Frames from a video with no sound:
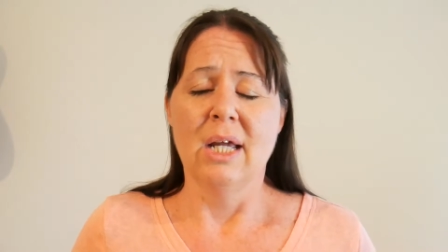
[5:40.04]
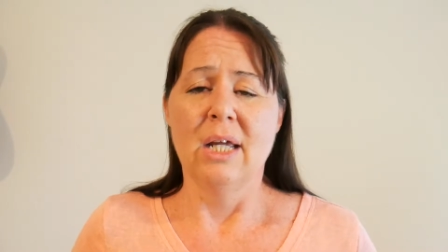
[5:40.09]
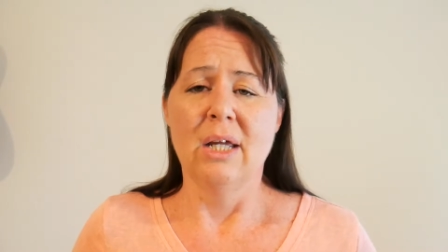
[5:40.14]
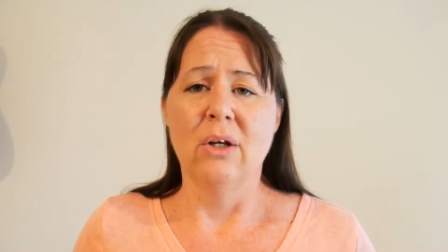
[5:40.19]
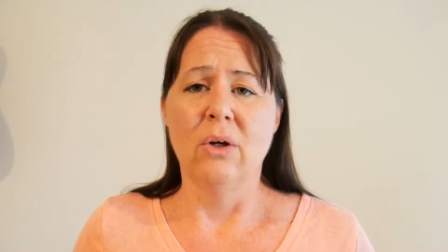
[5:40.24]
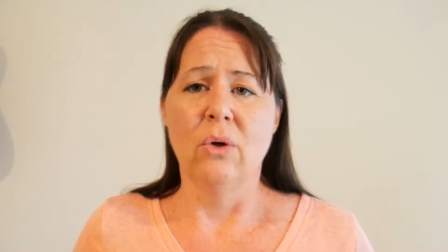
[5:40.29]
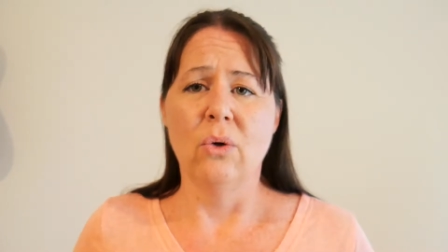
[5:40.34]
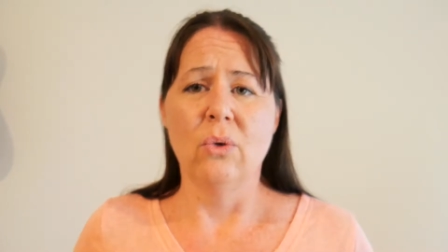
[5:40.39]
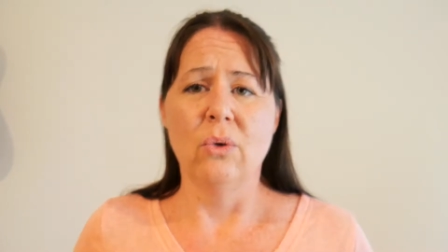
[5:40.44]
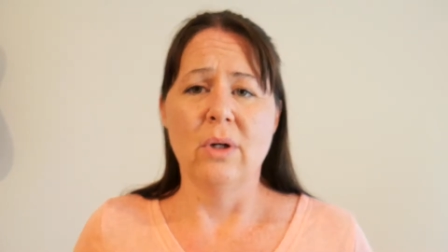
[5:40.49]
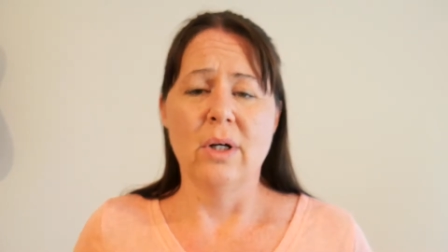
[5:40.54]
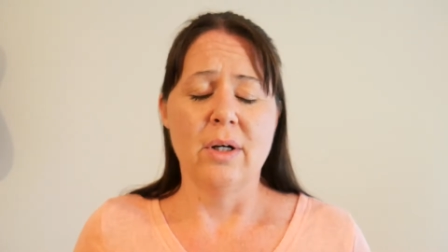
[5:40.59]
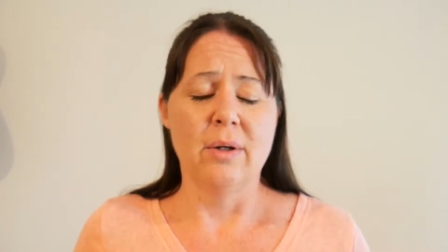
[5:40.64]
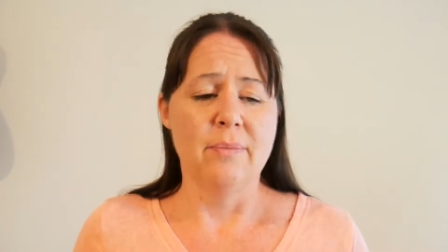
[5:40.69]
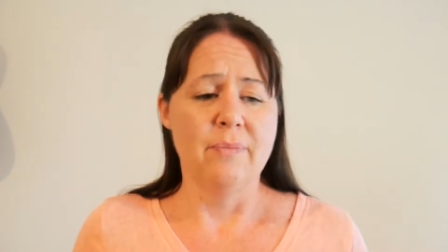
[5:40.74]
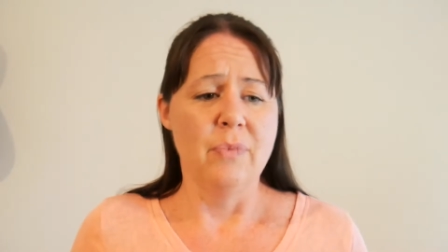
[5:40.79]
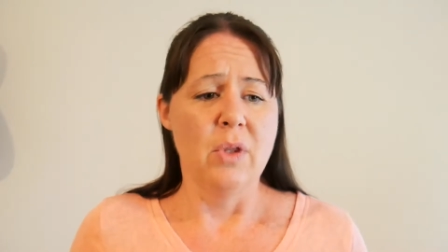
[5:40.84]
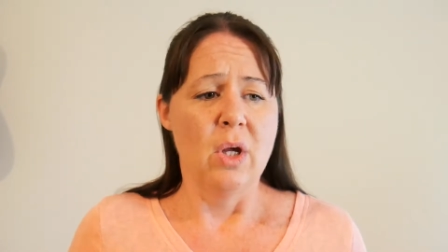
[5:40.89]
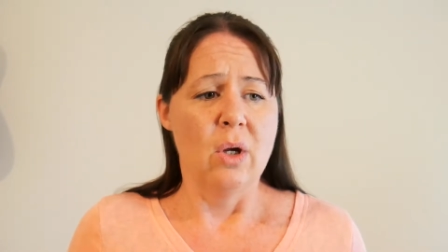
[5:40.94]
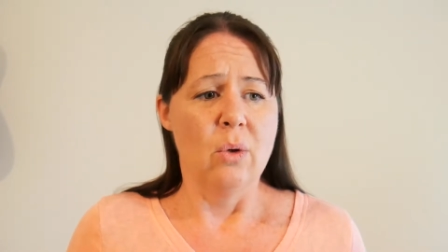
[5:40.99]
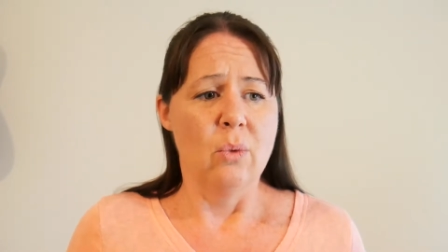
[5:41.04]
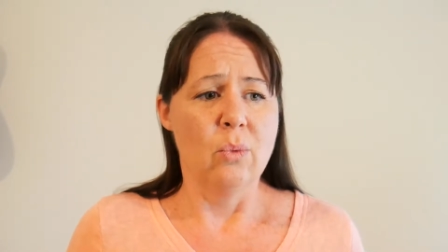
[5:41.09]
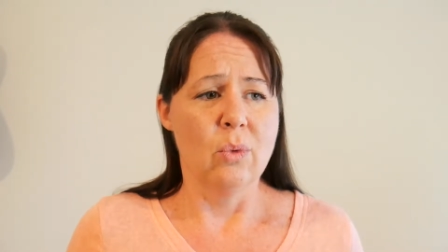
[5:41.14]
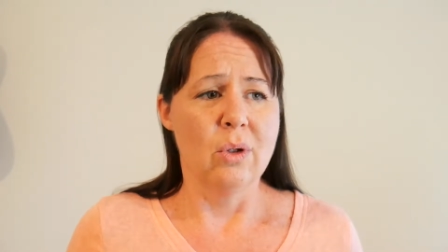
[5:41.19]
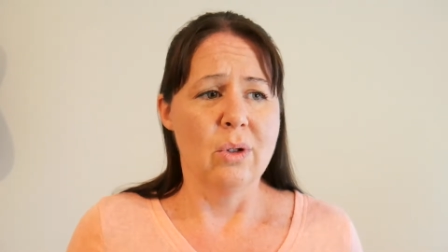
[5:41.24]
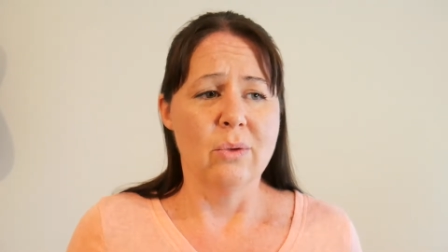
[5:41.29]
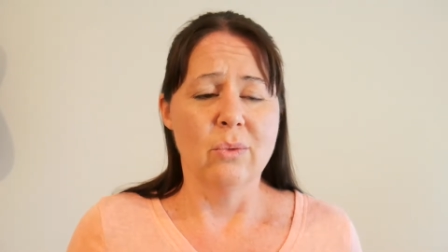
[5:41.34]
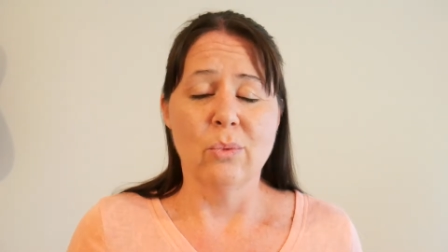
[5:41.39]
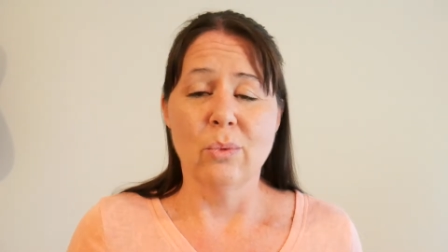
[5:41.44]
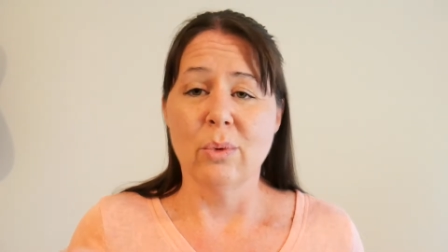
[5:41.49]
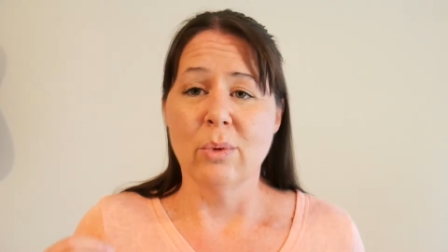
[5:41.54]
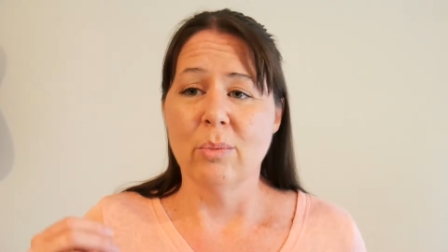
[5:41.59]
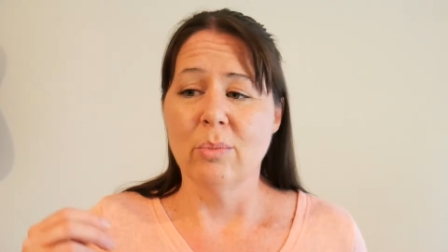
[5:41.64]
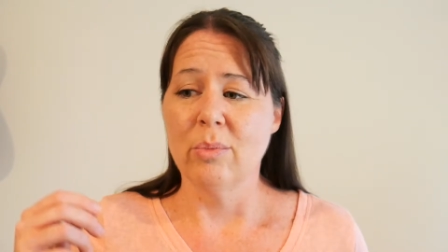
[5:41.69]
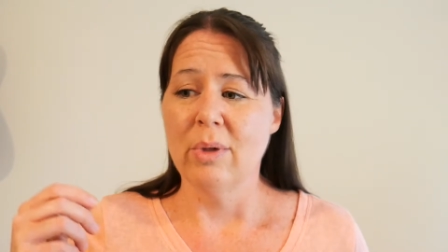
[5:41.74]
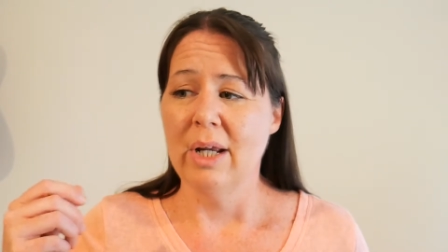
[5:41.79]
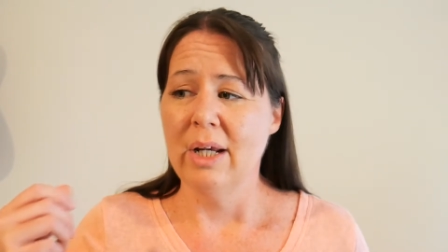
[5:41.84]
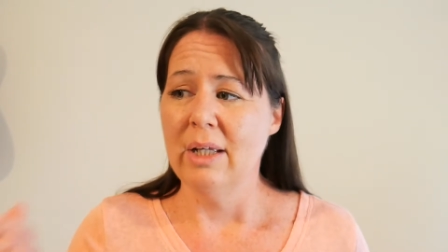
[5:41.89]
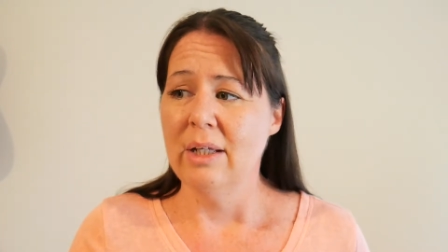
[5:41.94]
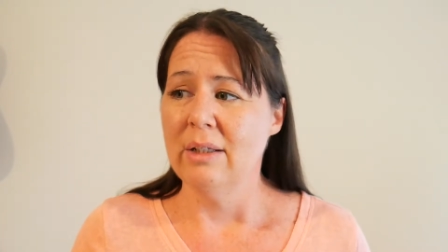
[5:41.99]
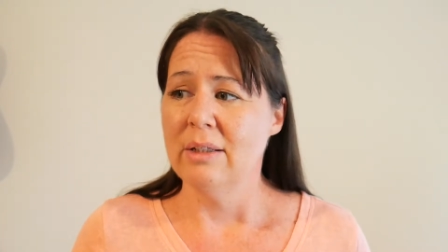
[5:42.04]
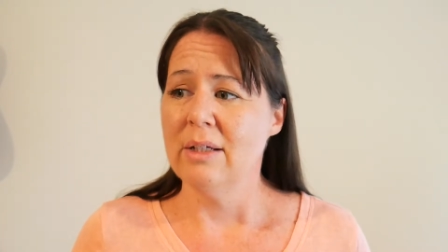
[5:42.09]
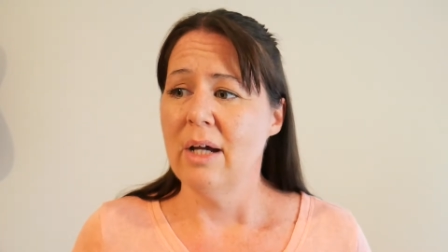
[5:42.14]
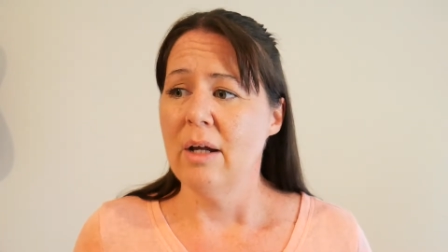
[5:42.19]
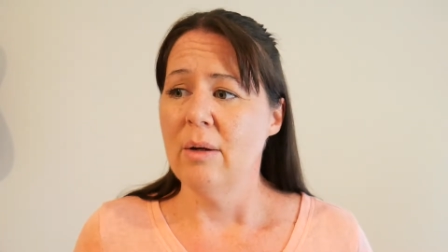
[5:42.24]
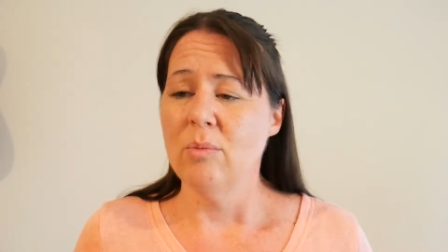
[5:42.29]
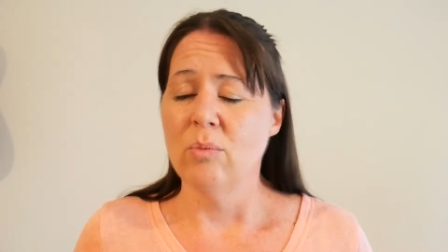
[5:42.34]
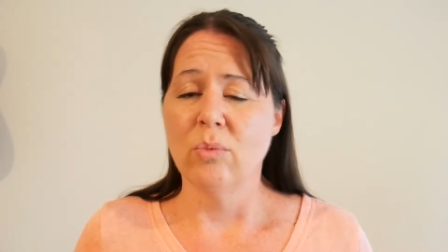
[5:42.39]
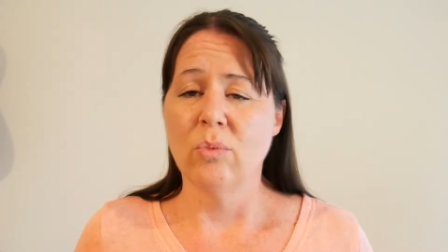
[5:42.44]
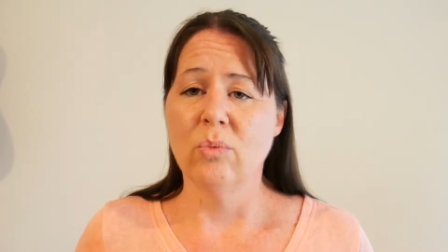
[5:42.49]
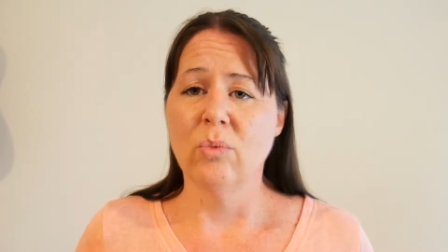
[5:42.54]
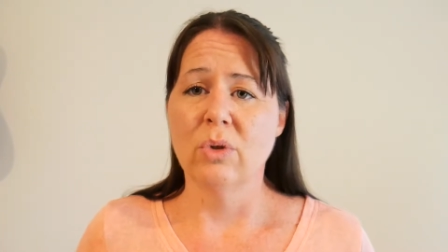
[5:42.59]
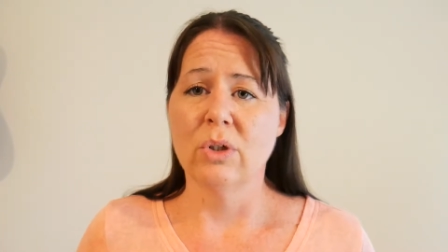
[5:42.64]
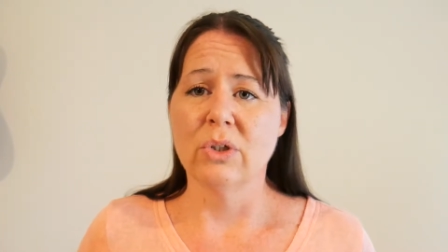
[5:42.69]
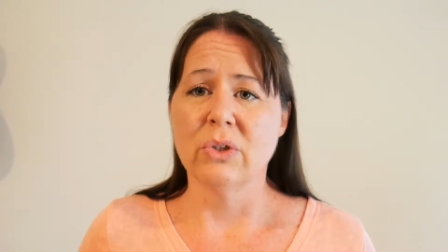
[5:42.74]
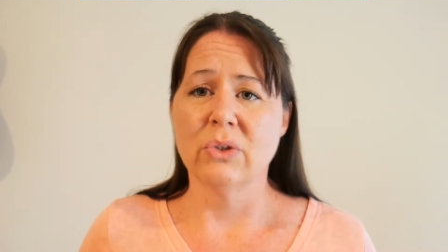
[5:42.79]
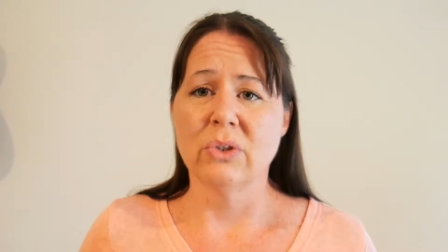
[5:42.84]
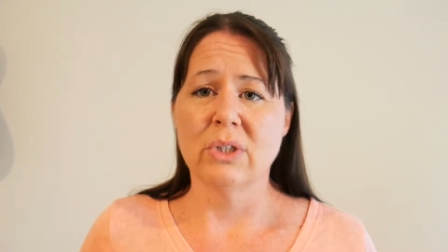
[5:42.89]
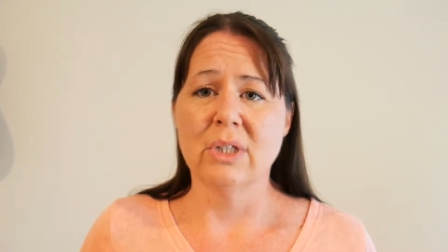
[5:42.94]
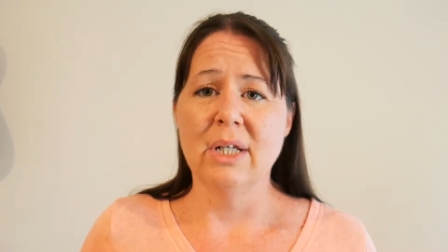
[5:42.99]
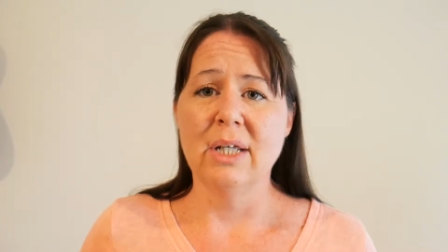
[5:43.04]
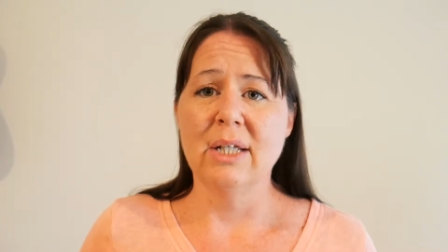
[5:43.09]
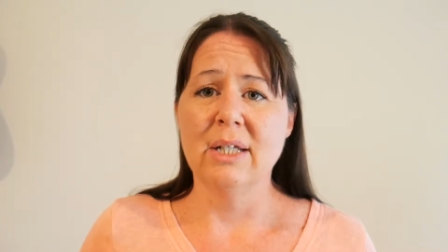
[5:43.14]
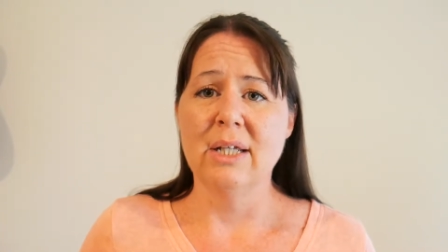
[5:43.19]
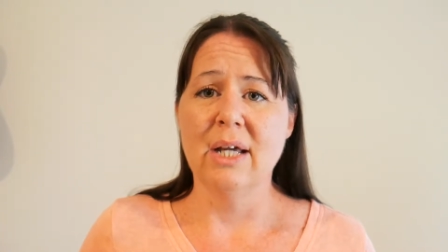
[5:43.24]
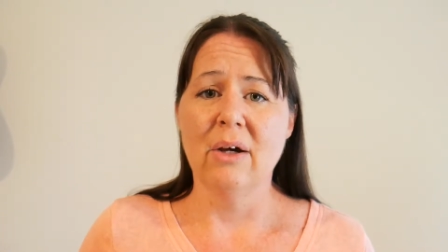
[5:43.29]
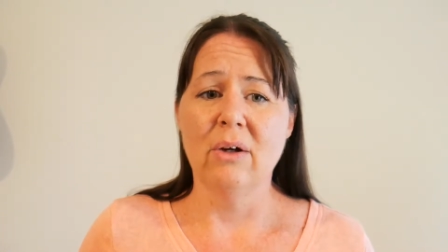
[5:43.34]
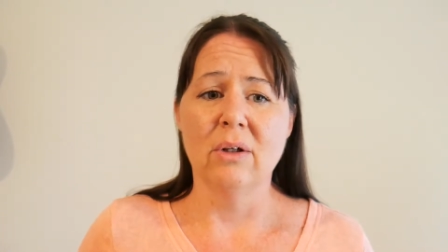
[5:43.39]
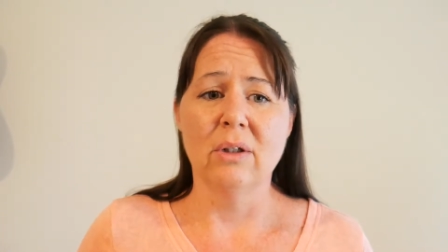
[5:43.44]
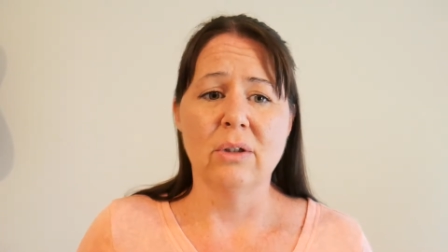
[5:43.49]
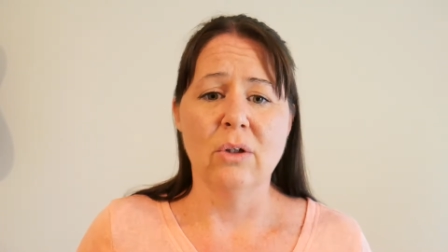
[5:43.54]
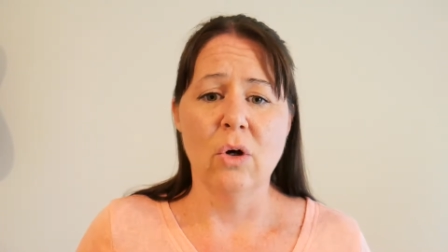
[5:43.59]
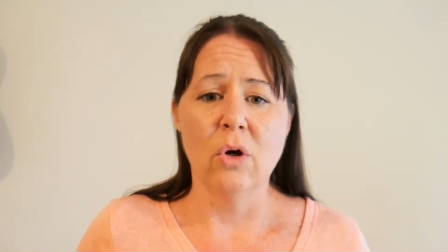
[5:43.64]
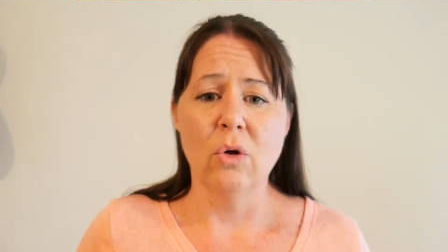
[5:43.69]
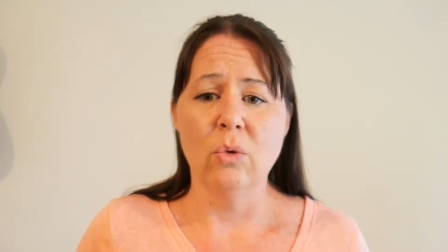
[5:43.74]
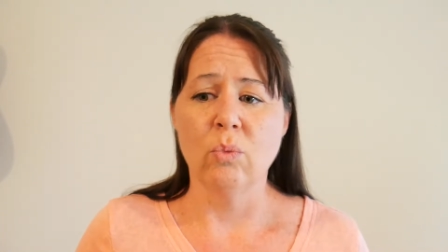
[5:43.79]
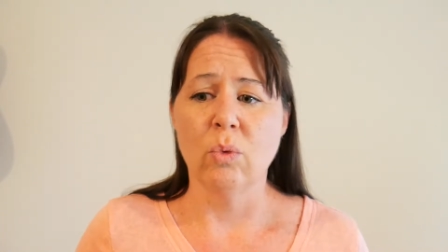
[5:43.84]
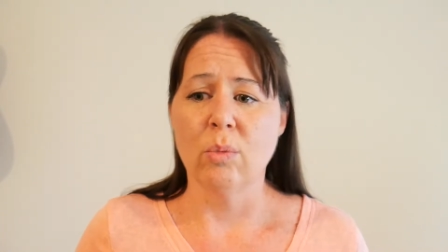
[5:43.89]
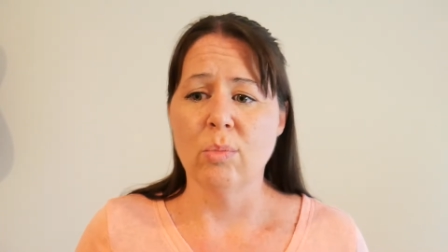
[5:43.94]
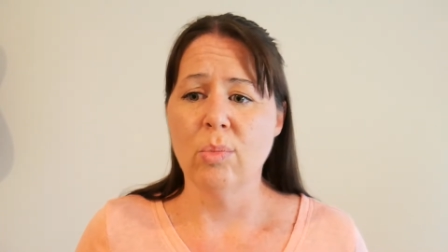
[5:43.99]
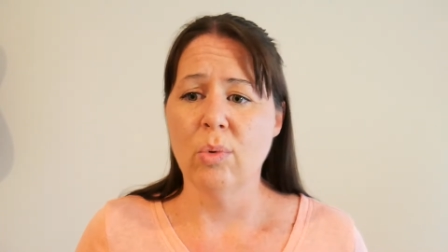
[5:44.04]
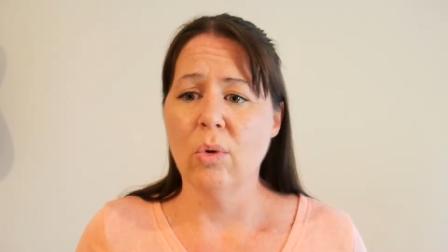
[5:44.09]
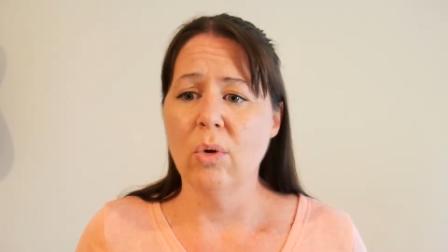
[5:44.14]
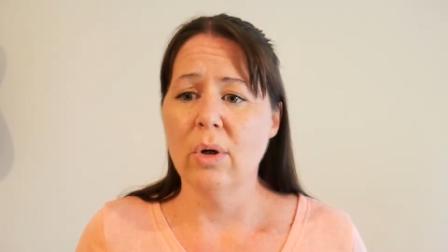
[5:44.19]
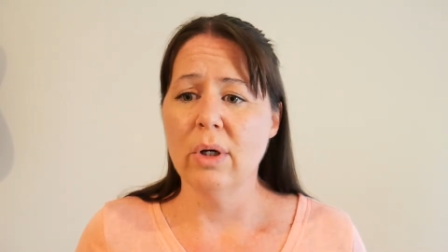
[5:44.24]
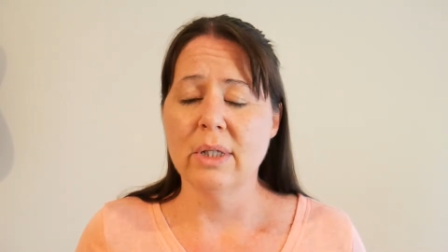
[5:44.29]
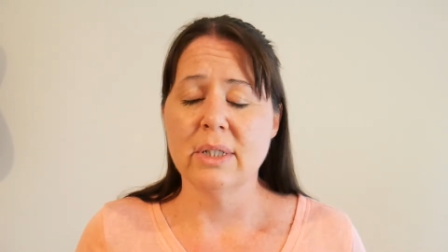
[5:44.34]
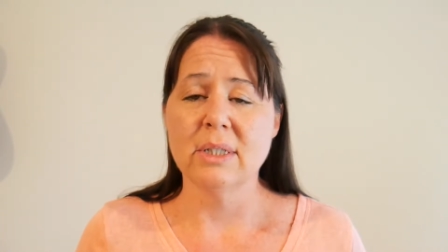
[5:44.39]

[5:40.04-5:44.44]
you know um, um, we're, we're anytime we're sitting down alone, we're bored.